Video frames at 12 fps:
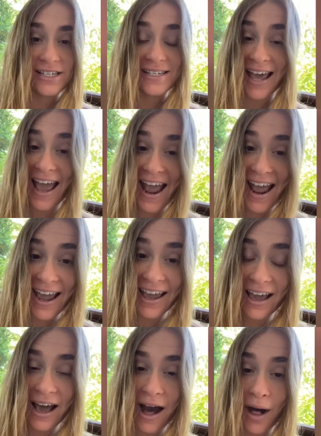
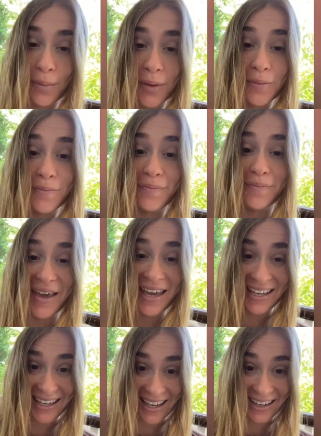Today, I'll be
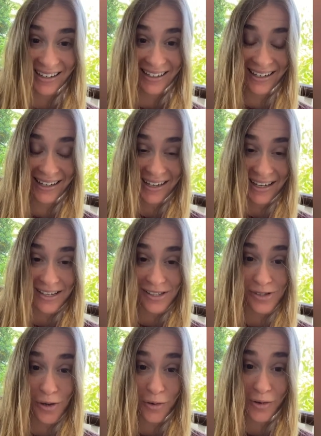baking,
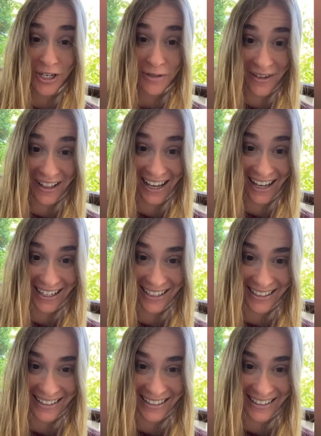so wish me luck.